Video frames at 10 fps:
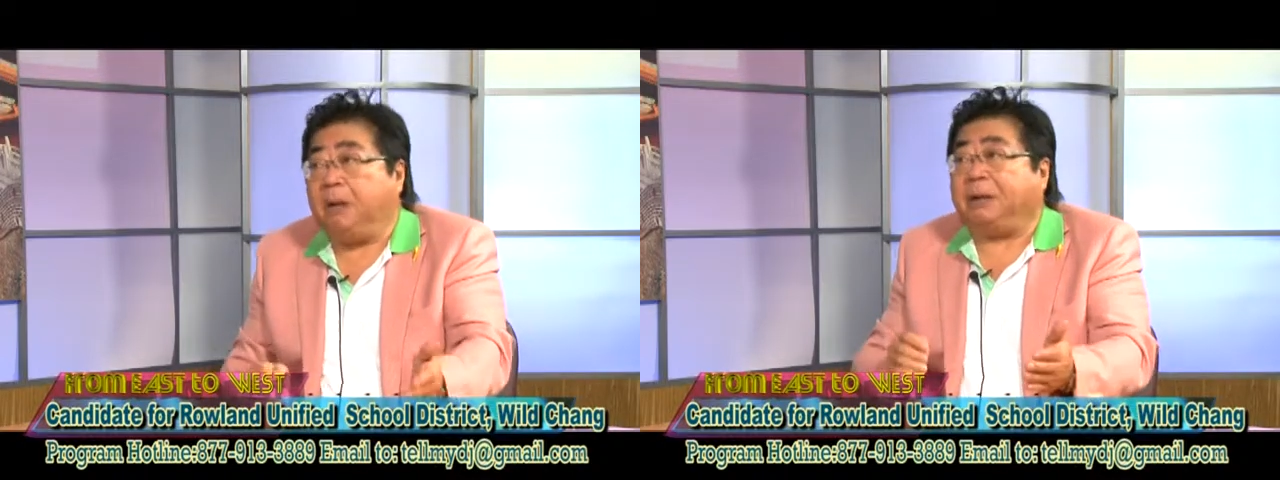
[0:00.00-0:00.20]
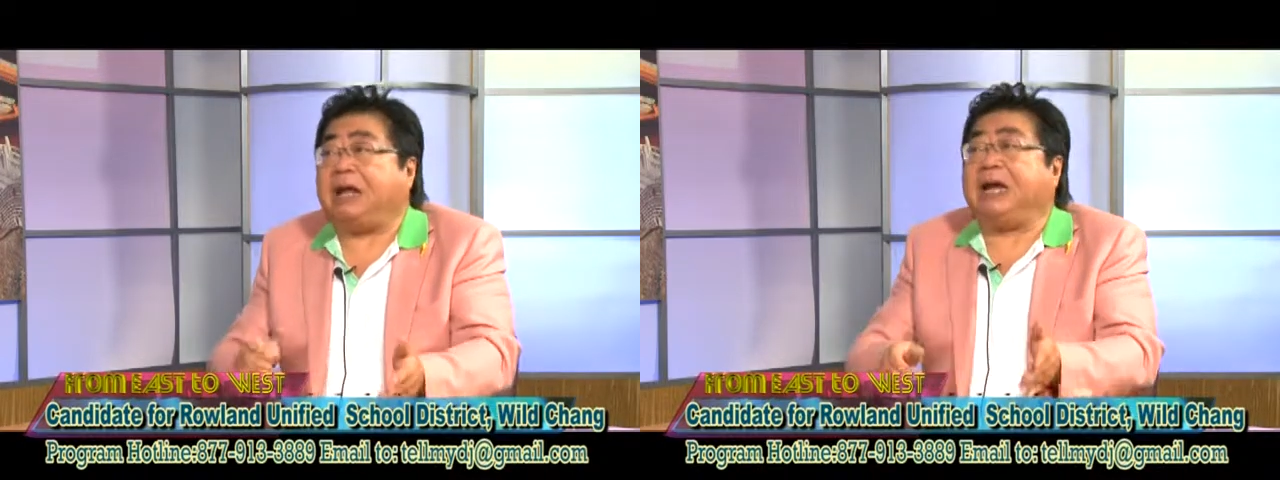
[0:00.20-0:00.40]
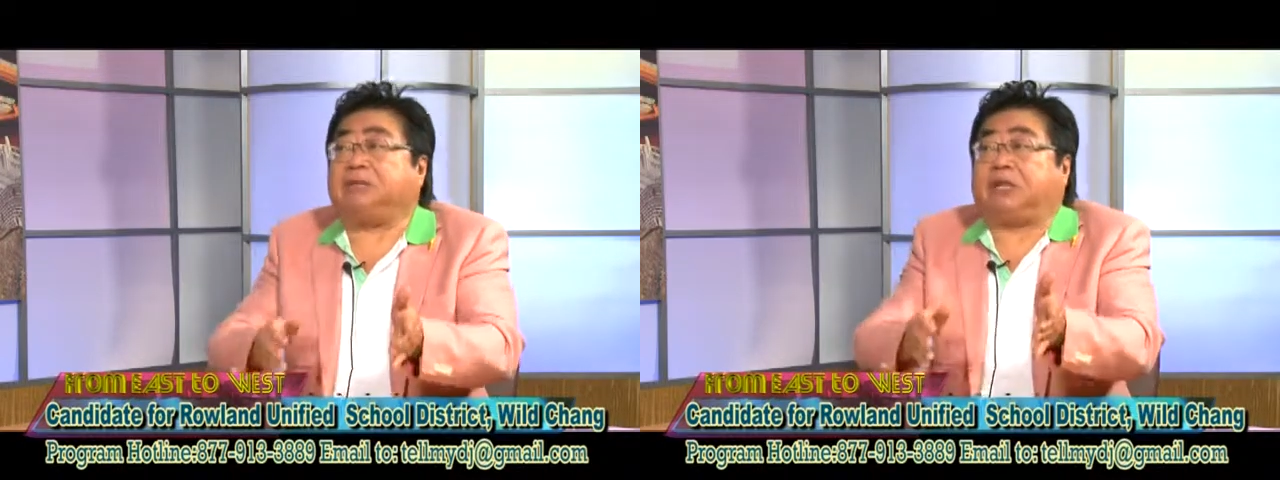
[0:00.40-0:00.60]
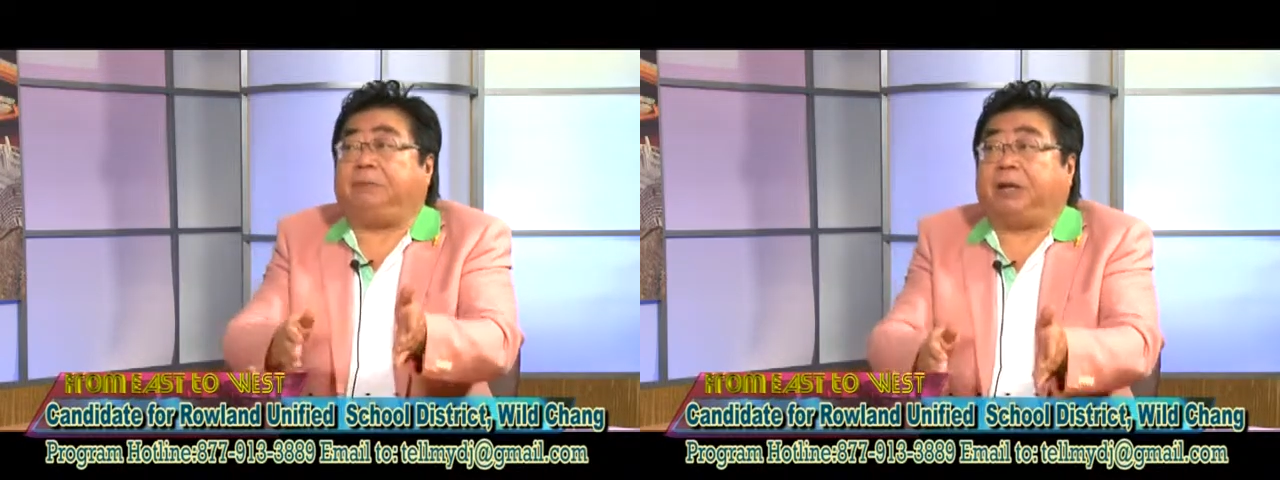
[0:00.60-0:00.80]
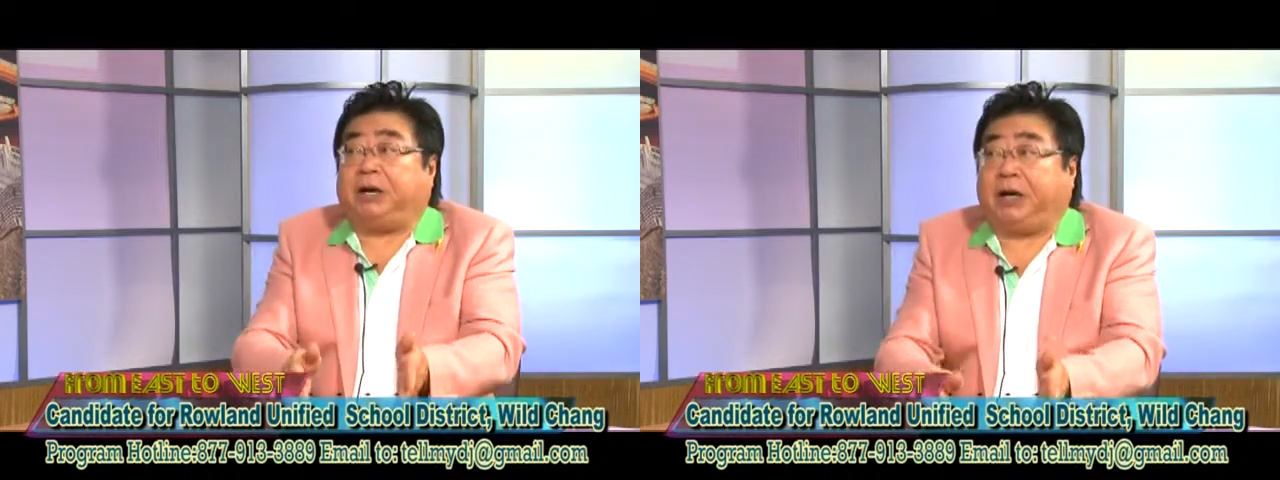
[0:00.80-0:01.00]
But
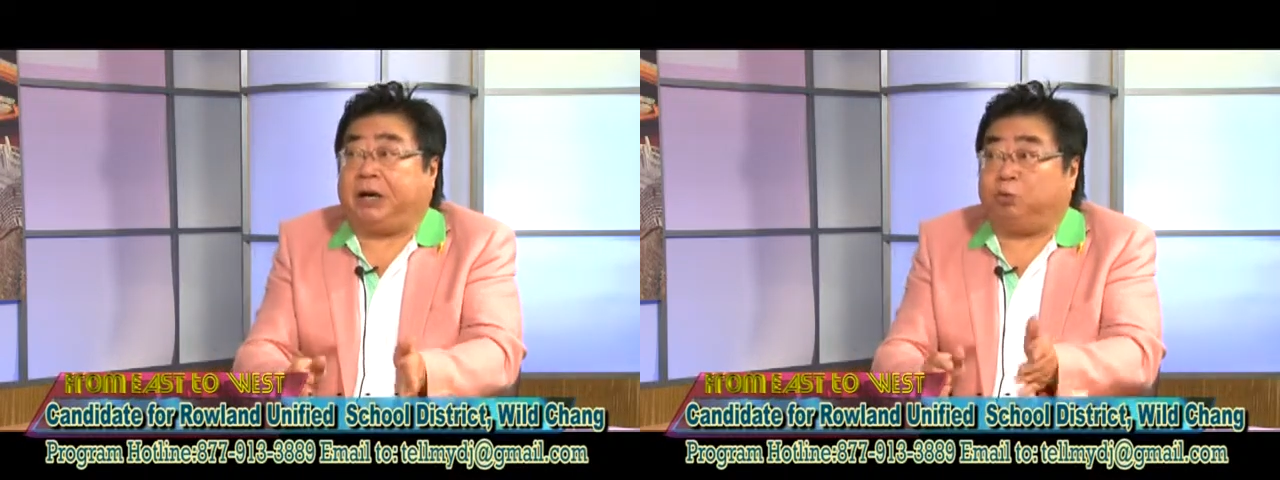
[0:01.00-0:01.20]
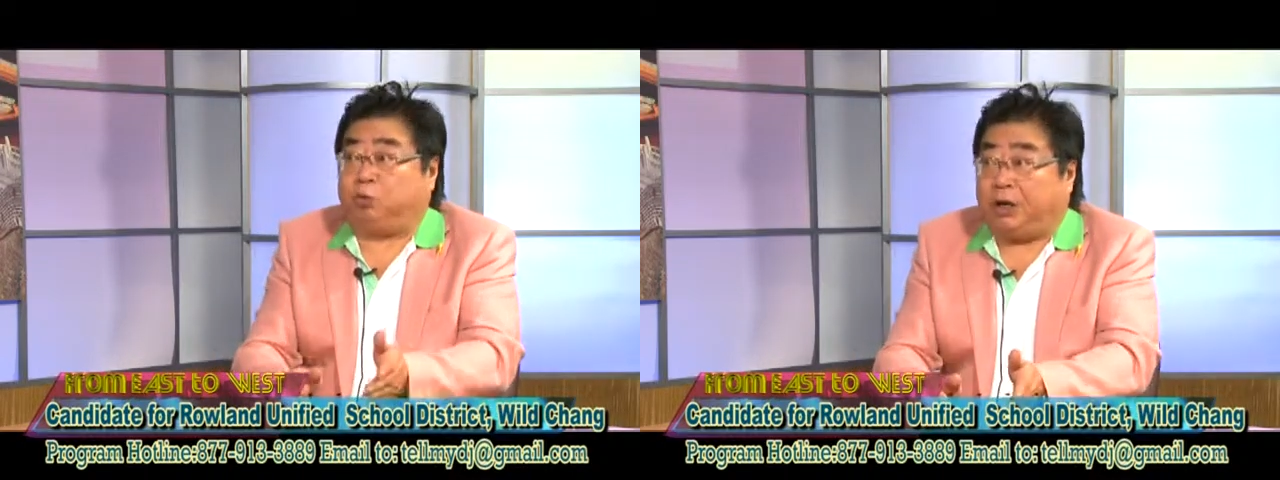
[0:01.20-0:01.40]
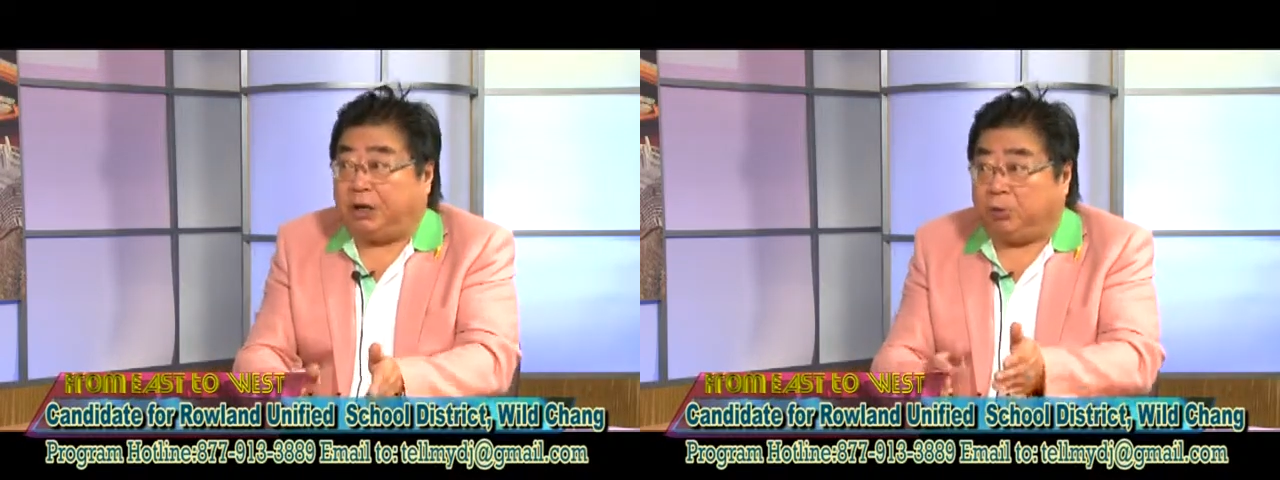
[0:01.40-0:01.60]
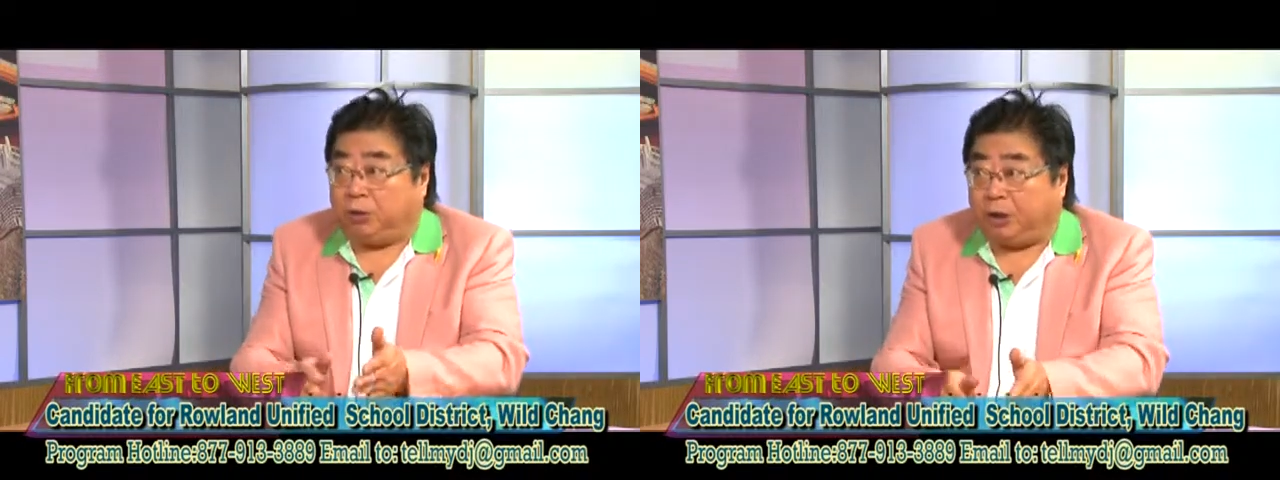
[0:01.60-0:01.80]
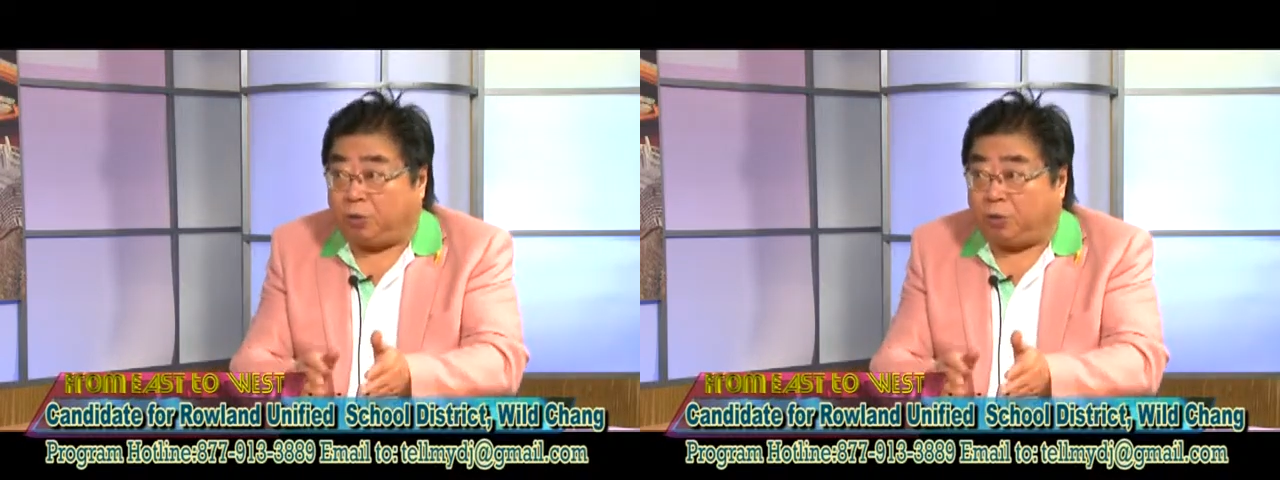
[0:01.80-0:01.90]
accepting it really